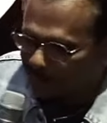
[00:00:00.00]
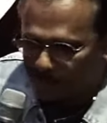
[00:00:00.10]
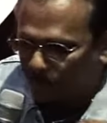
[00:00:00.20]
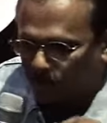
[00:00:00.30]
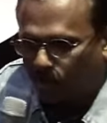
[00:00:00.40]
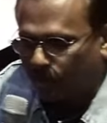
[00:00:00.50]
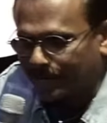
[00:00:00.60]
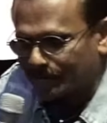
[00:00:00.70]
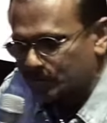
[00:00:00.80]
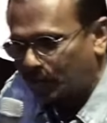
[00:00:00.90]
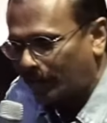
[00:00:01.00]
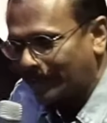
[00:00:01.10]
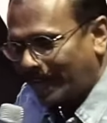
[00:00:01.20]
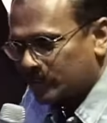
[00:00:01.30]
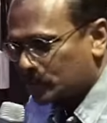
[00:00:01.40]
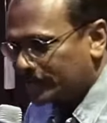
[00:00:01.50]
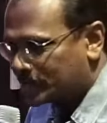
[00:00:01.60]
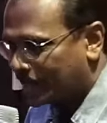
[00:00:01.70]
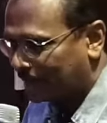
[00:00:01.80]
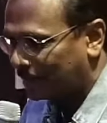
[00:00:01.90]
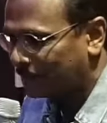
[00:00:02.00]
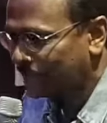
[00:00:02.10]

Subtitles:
that the Lord has not actually said.